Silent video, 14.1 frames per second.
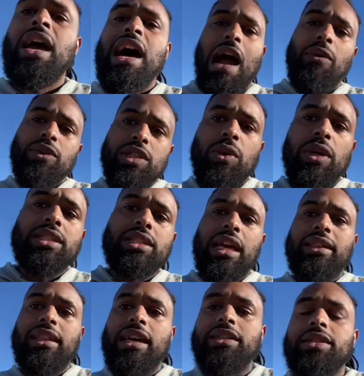I was once like
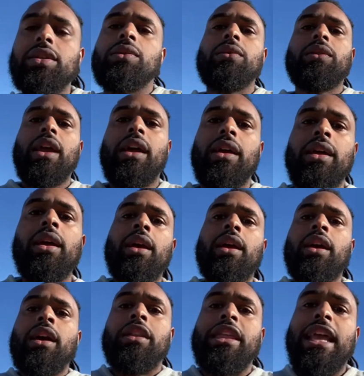that too. Okay,
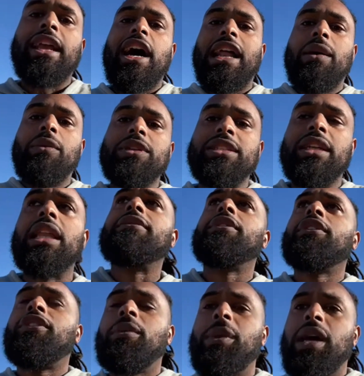thank God I was
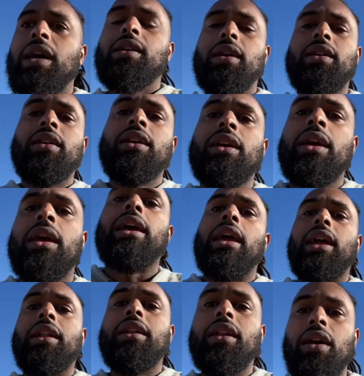delivered from that,
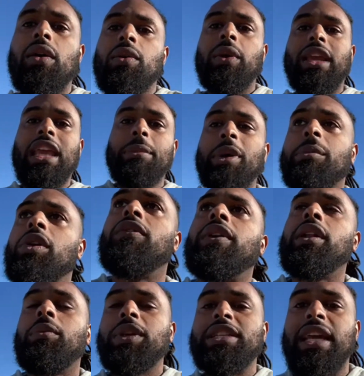and you know we keep it
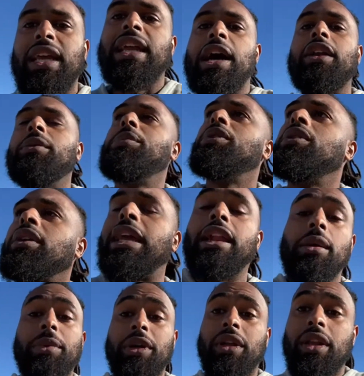moving. We take accountable
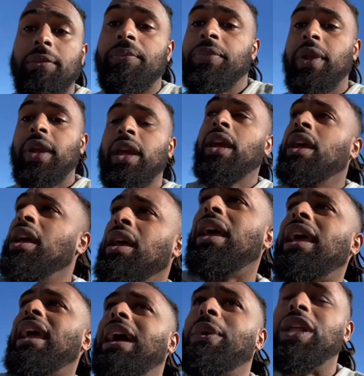accountability,
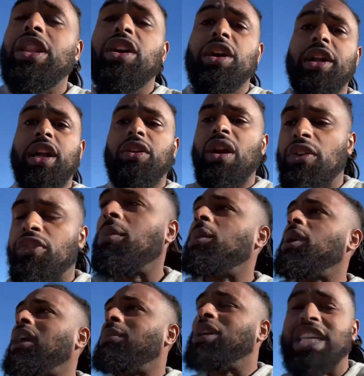and we learn and grow from it,
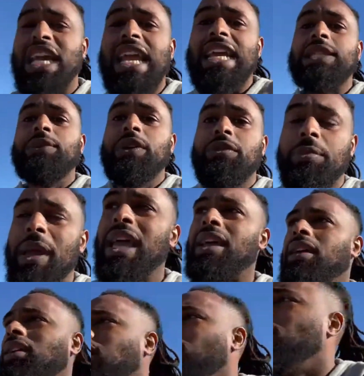and we change, we
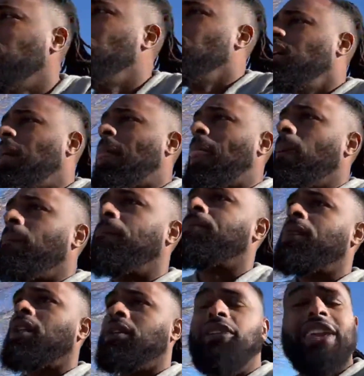repent.
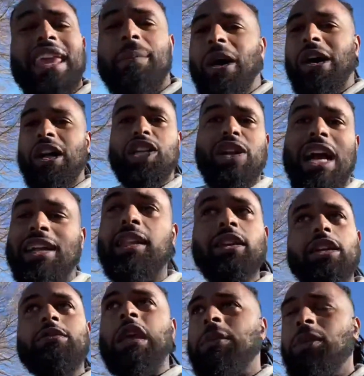If you keep on attracting
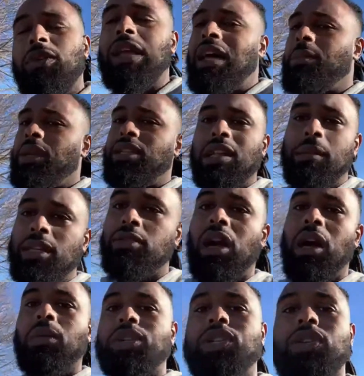those people, that means something's
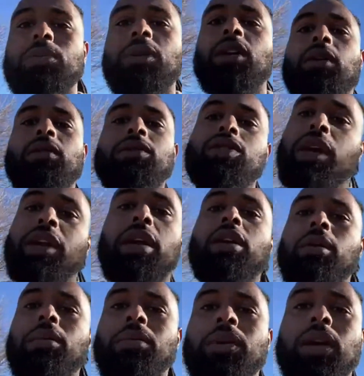wrong with you, bro. Straight
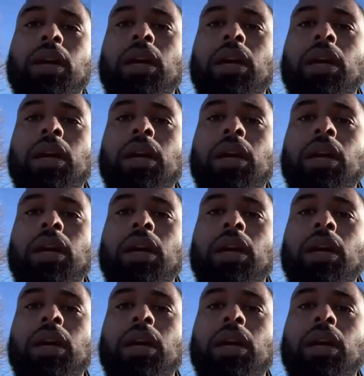up.